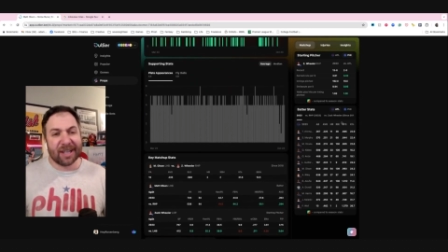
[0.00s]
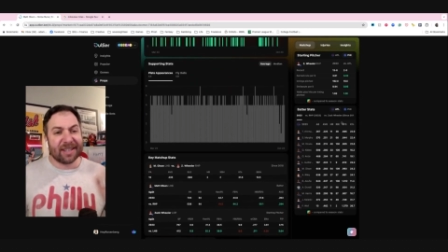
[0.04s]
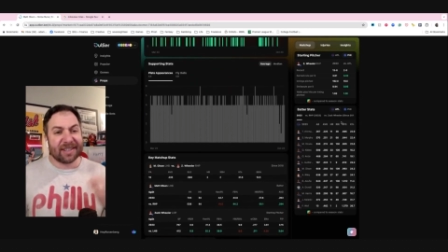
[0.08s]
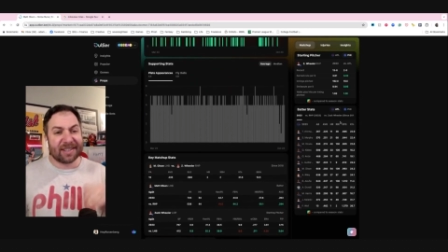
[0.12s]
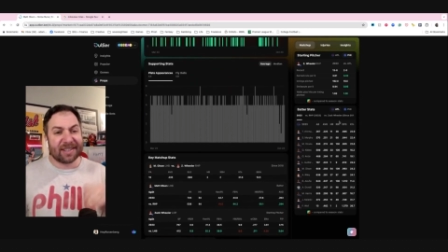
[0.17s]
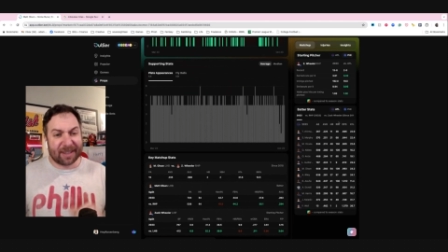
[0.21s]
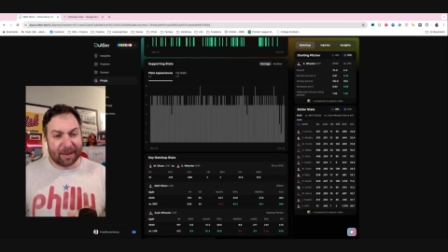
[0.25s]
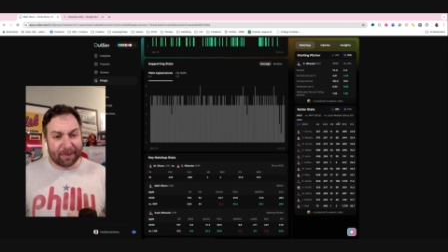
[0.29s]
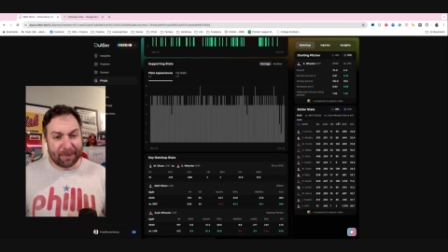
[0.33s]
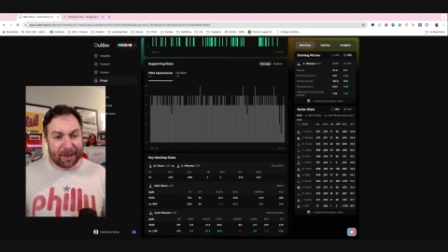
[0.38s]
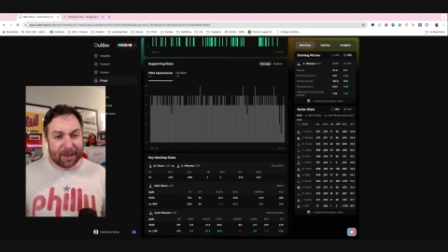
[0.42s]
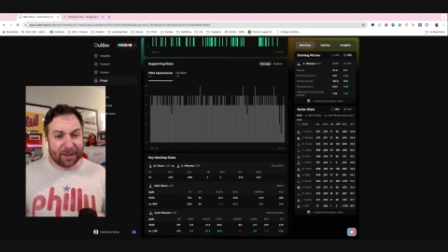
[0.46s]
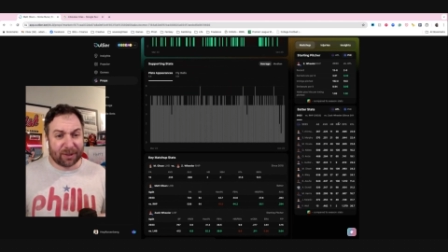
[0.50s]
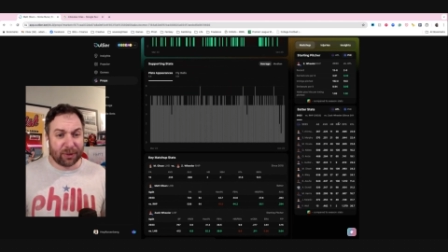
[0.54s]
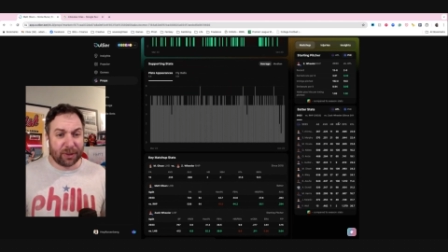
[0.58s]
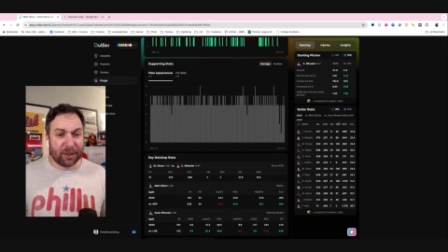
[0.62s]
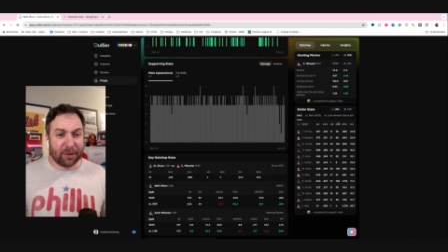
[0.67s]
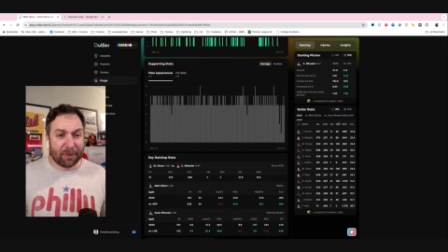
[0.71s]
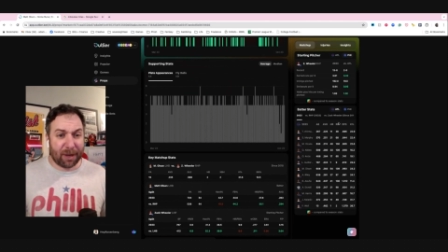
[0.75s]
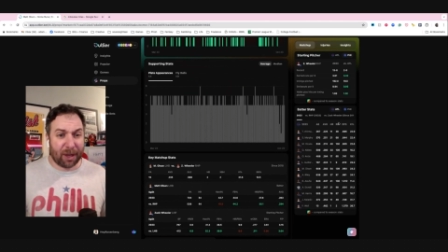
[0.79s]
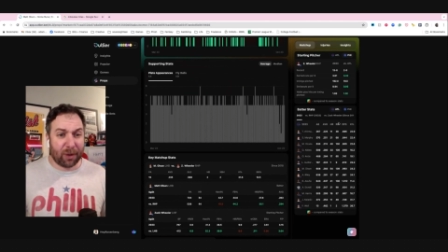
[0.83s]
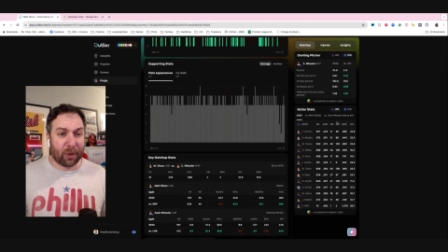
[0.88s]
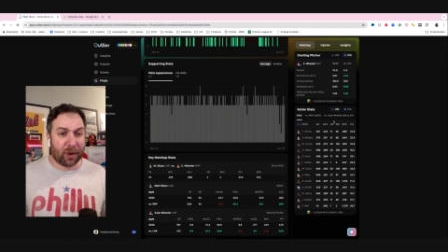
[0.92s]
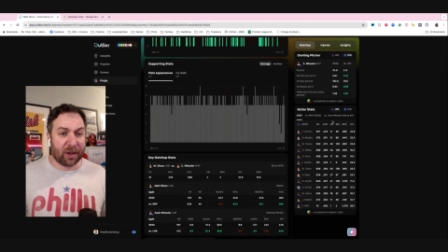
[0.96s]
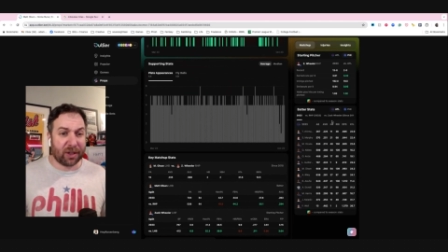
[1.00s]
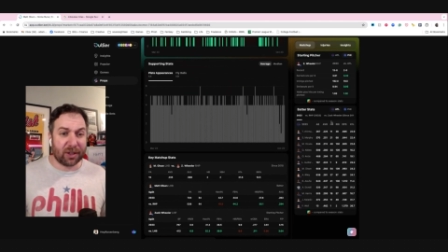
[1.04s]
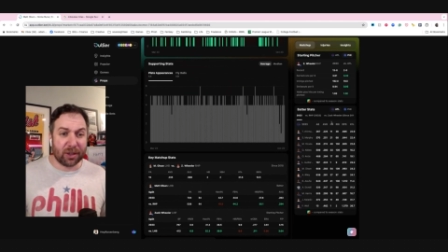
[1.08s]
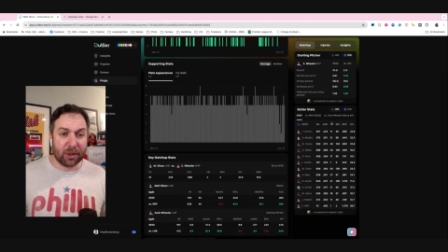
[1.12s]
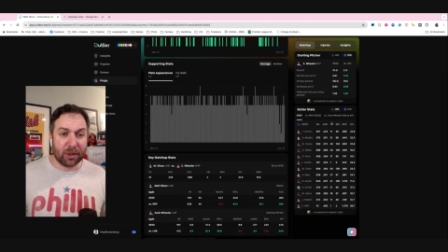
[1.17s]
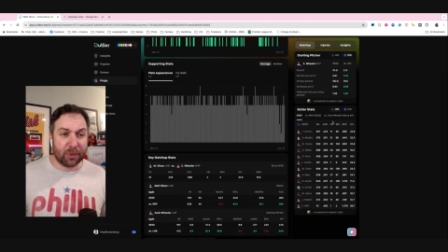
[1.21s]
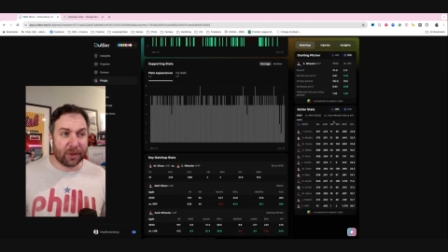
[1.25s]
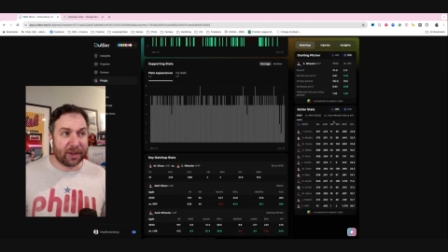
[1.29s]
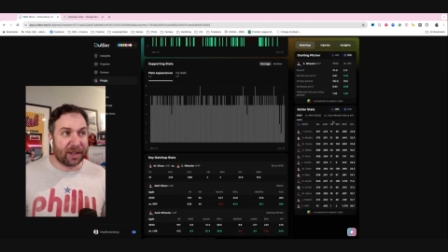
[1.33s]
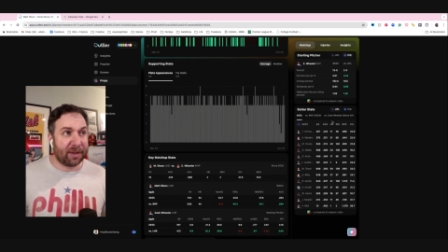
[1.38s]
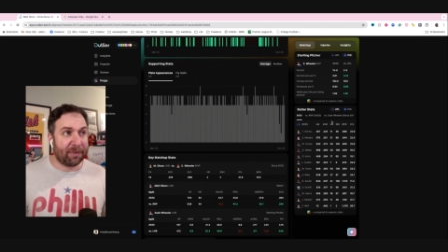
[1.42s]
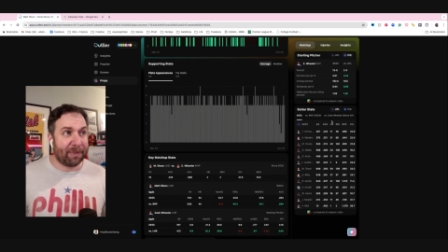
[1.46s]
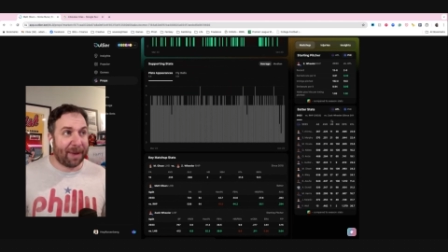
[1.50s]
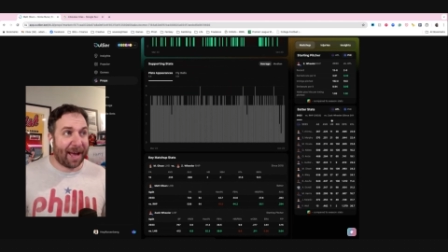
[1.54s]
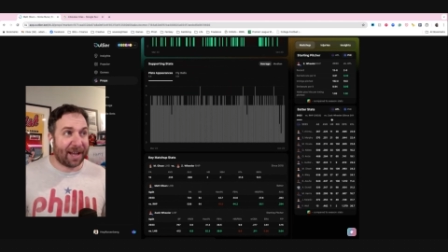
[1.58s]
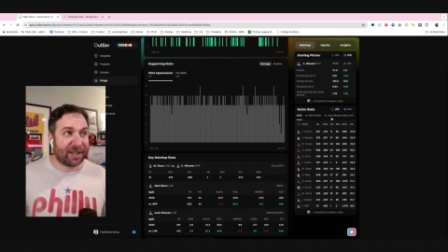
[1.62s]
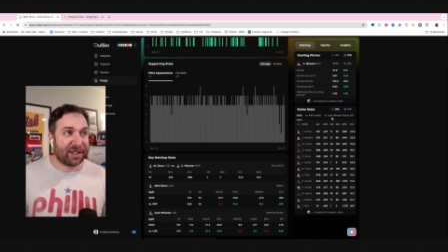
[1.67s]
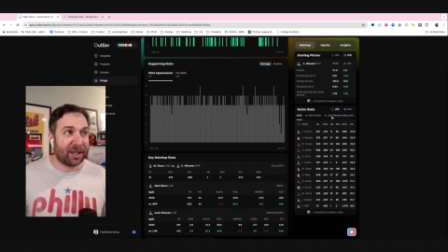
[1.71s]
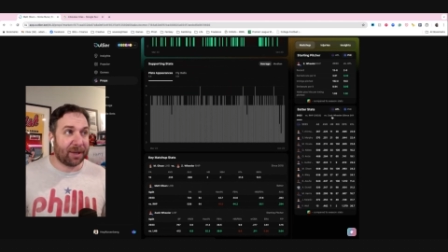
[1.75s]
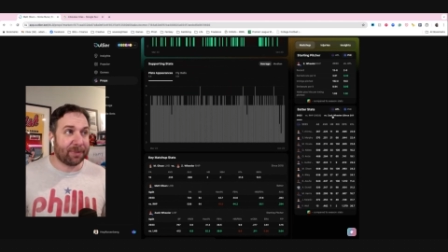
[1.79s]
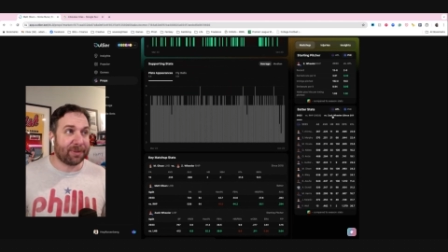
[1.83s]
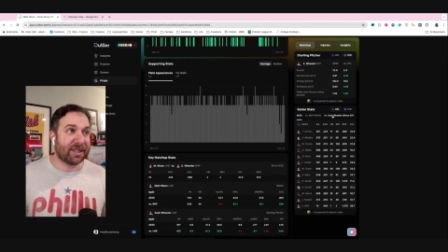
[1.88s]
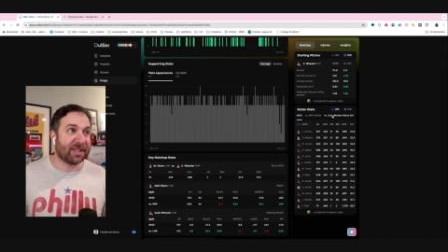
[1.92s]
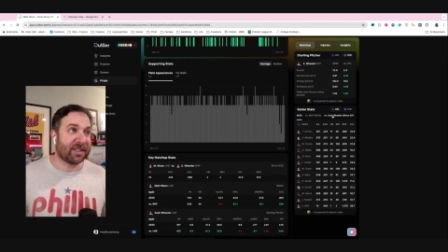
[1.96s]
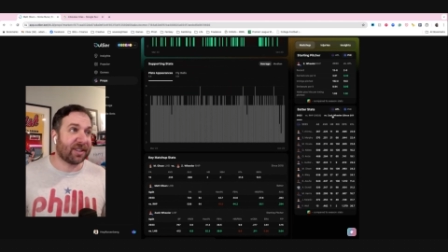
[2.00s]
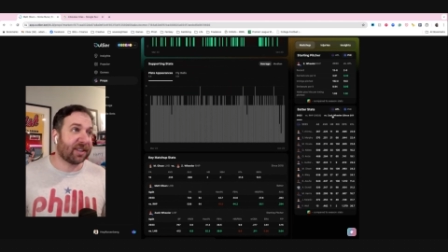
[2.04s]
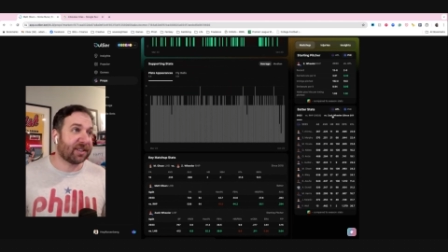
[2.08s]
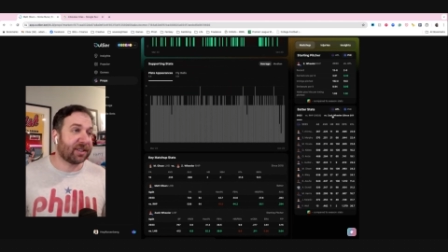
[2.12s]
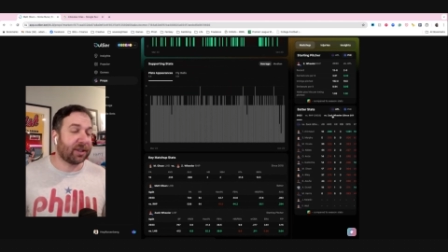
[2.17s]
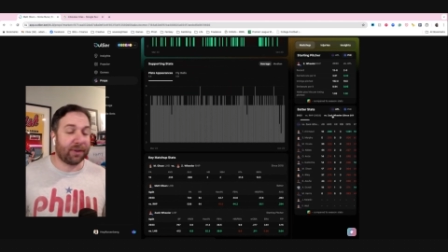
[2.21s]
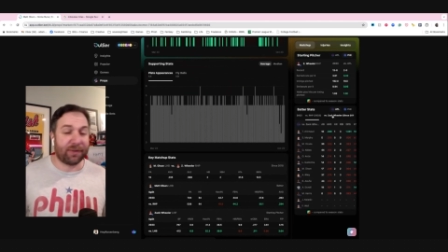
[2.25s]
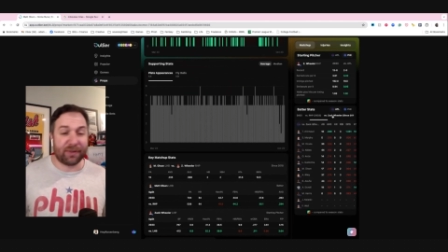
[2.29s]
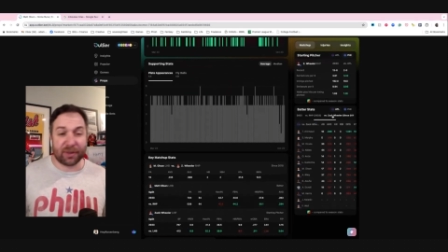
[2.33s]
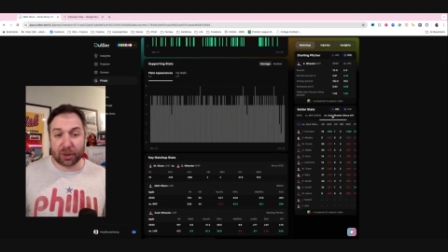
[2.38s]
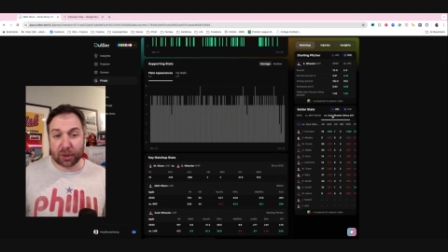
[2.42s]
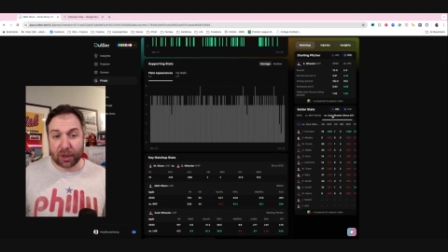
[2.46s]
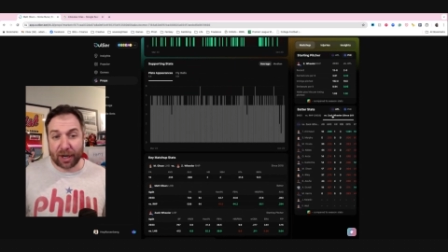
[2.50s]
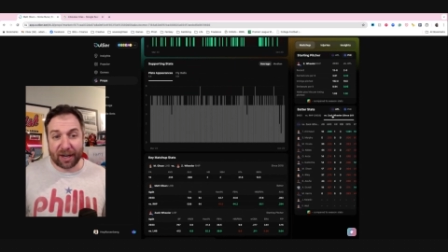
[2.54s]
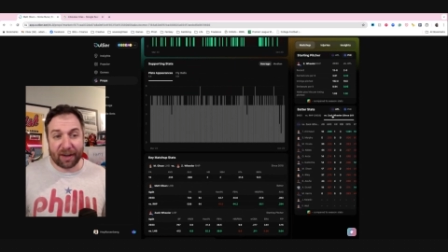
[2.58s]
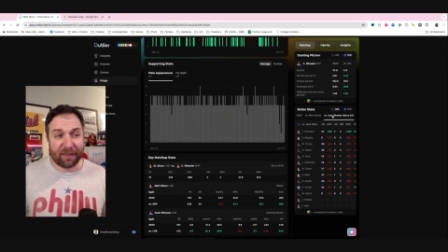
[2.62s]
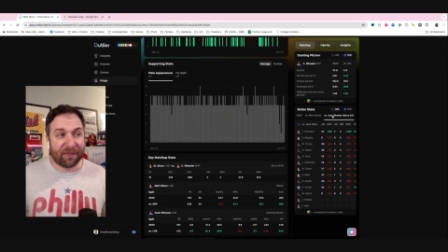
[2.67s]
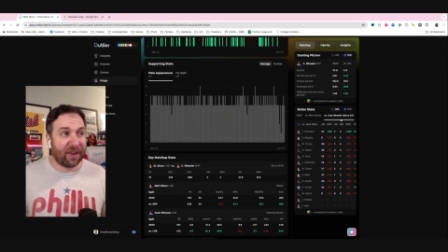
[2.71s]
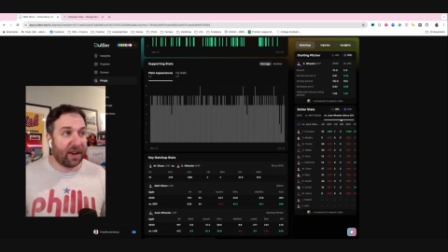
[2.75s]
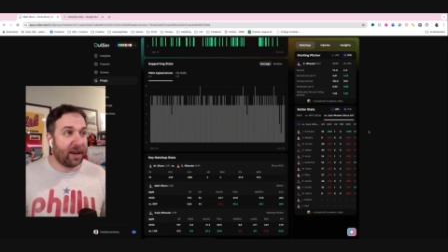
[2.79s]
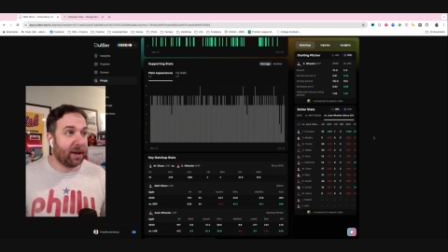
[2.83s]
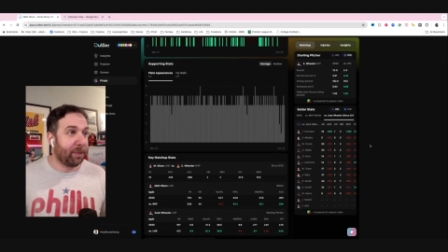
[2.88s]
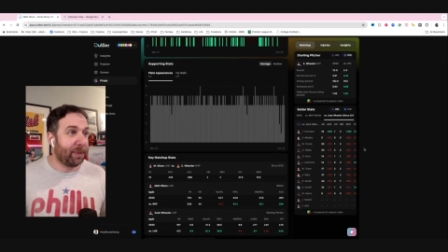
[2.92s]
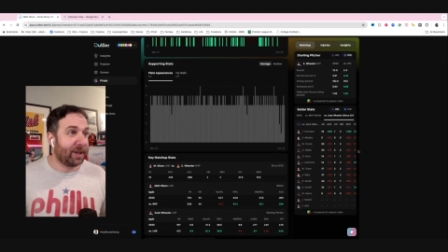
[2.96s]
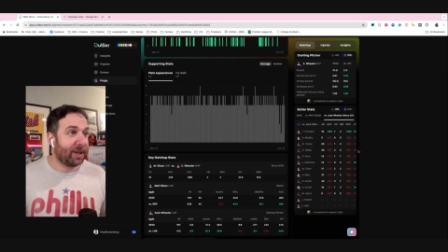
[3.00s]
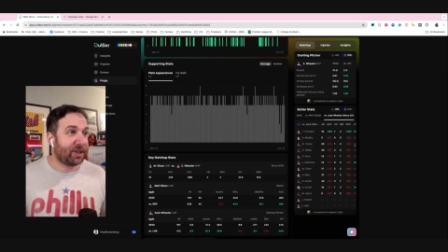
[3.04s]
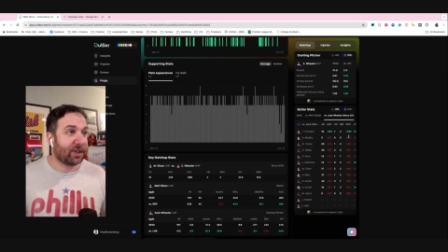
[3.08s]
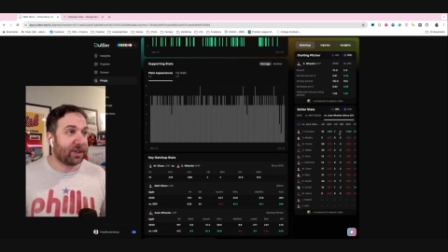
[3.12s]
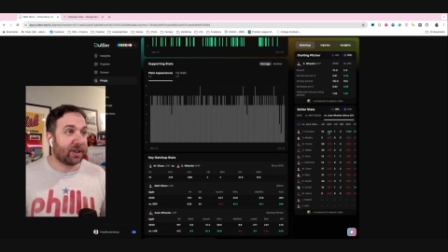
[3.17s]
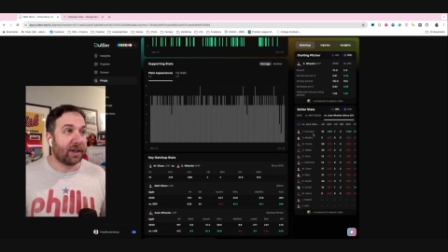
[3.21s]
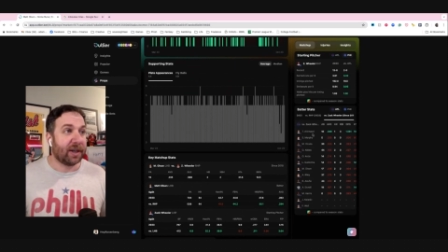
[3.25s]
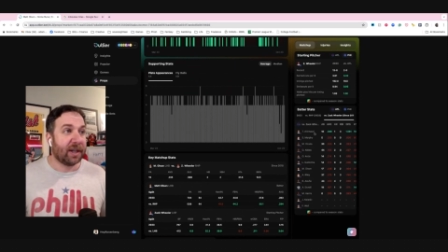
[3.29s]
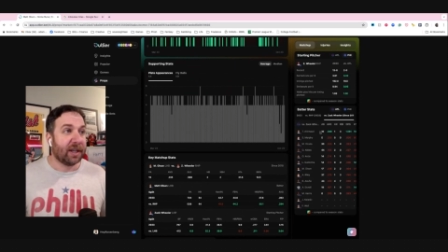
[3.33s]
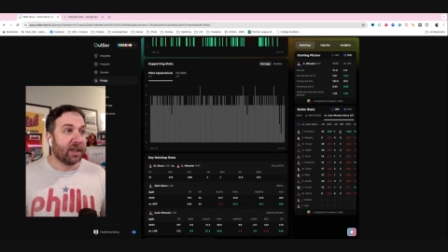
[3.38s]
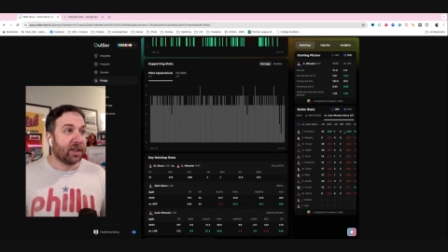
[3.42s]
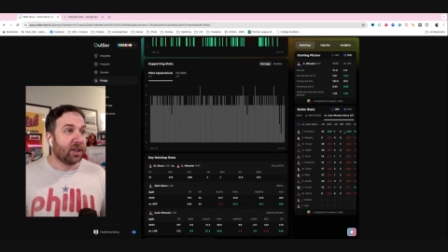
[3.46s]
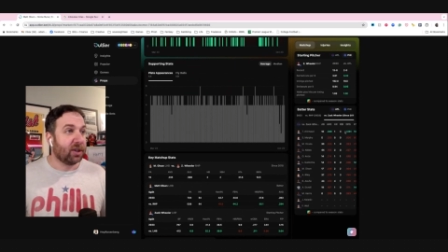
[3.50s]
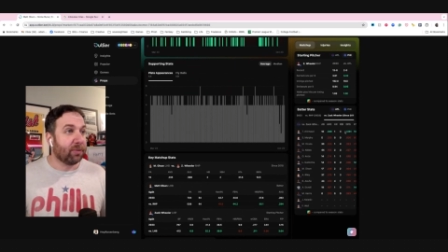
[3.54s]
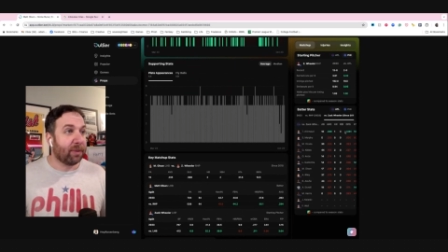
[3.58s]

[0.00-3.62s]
Sometimes what you might want to do within matchups is also, if you're trying to fade a pitcher,